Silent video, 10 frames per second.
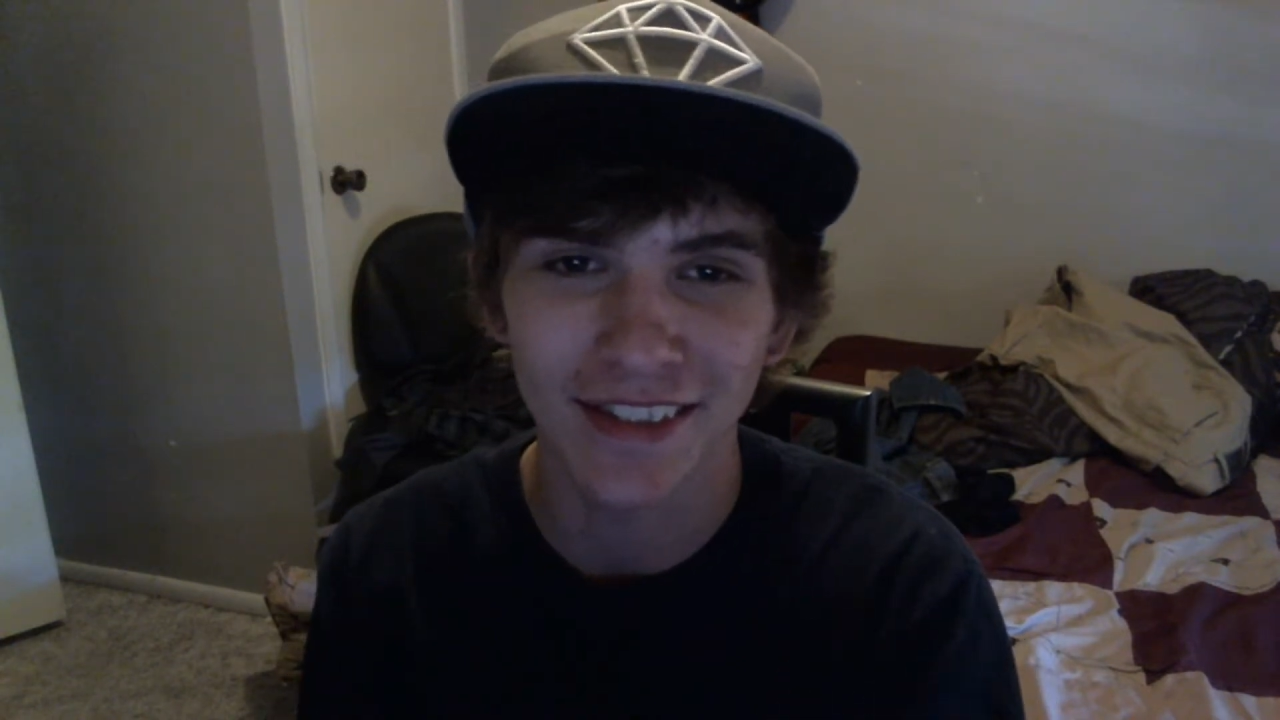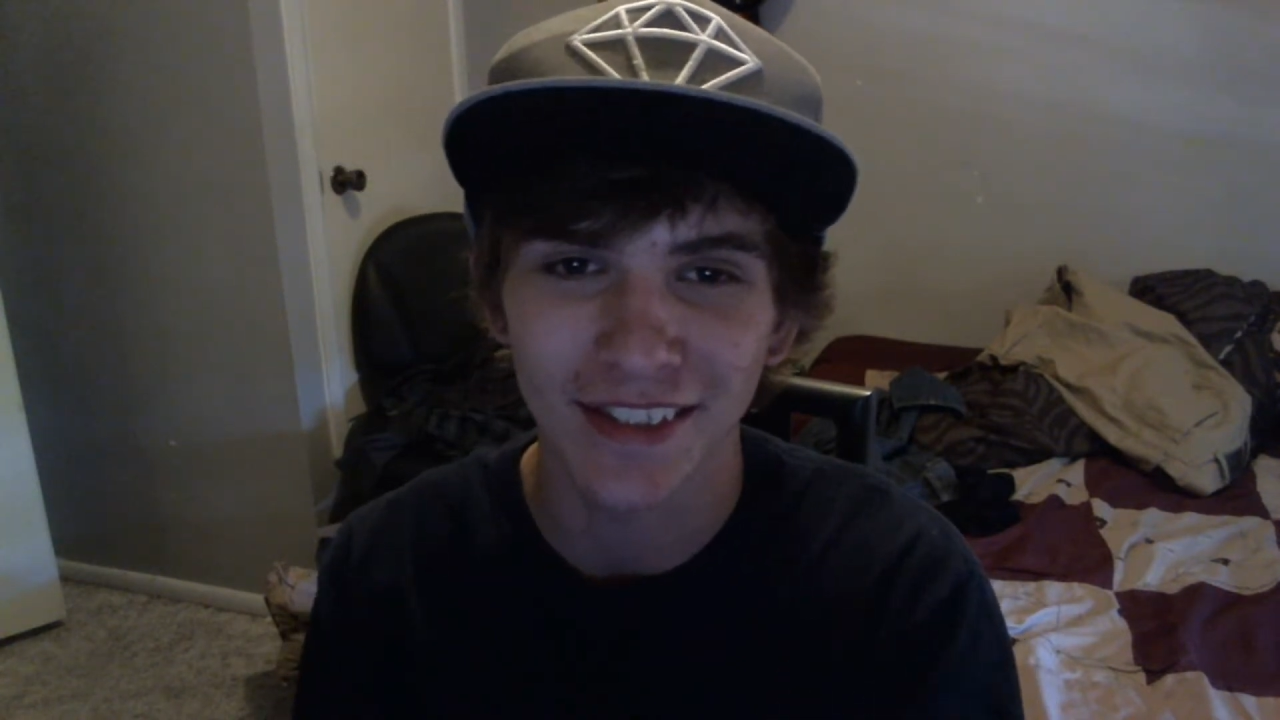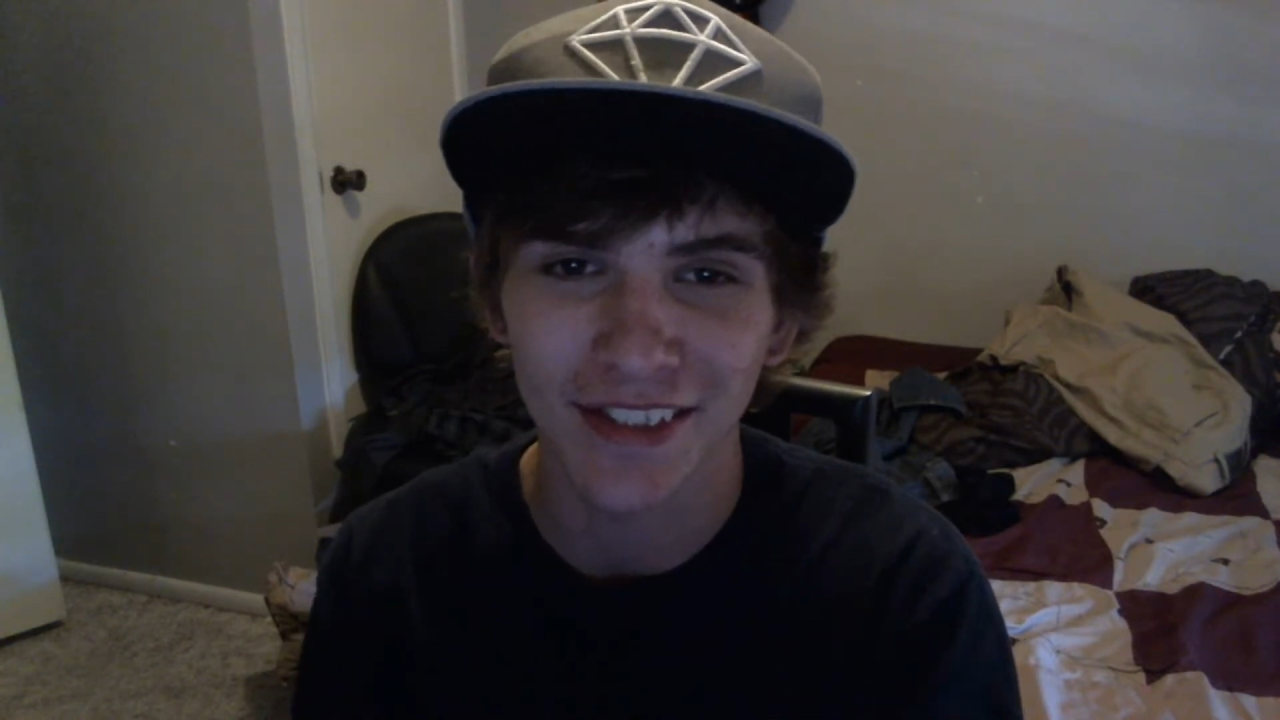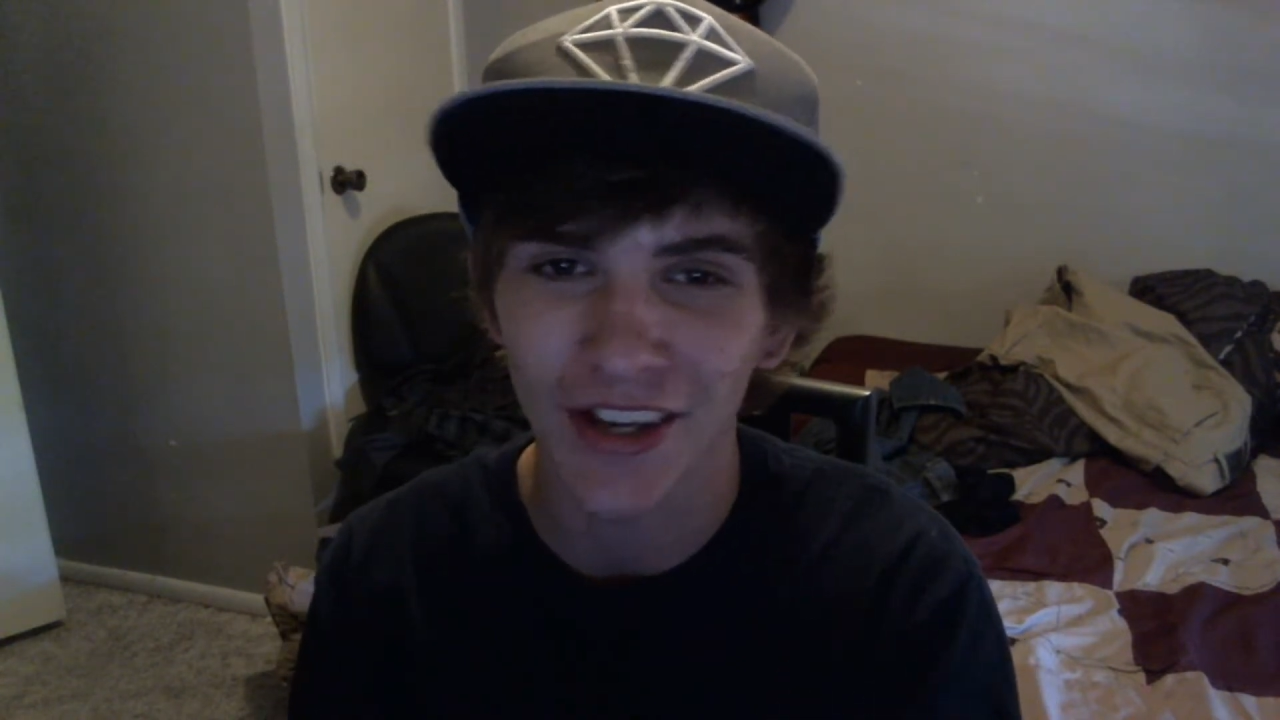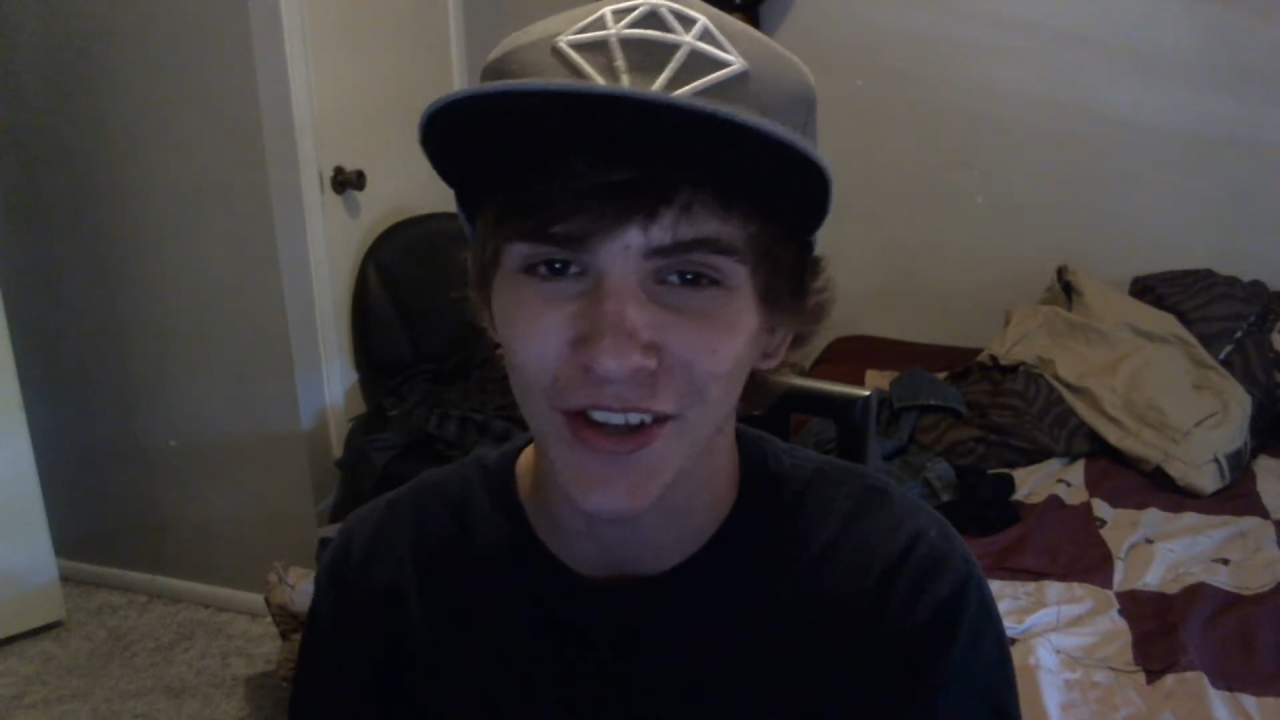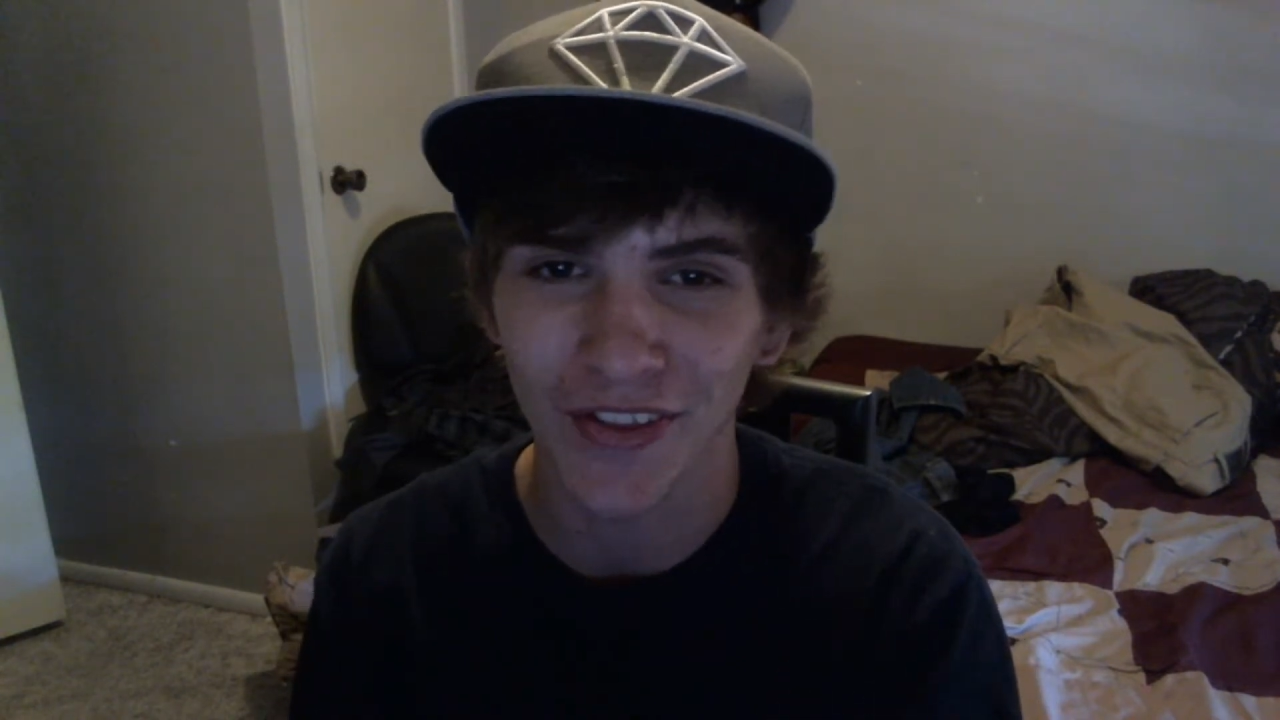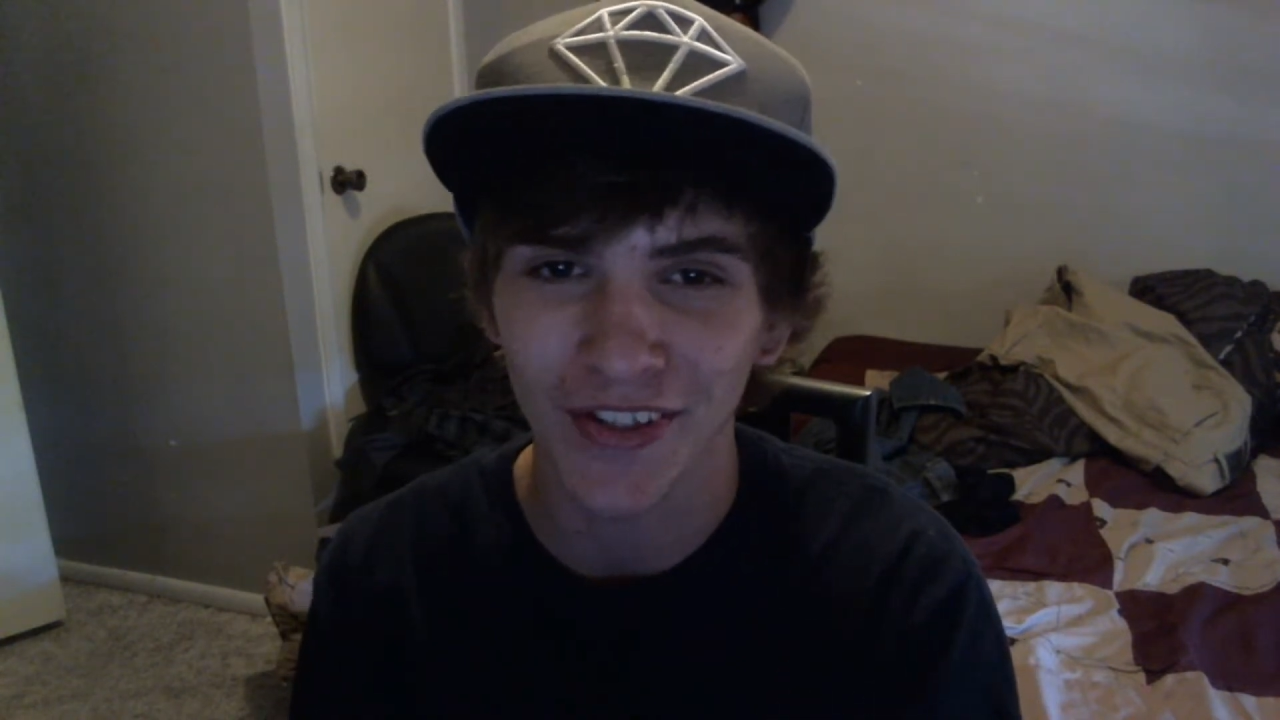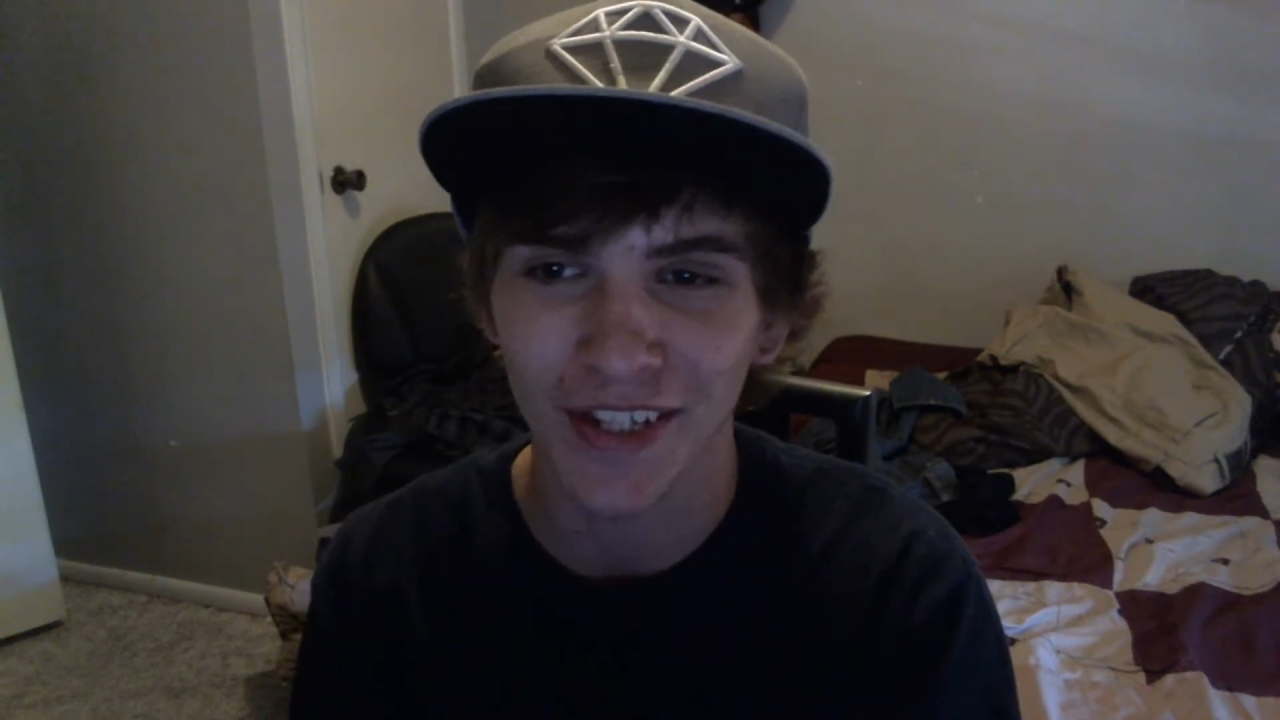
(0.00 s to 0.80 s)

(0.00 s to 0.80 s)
nothing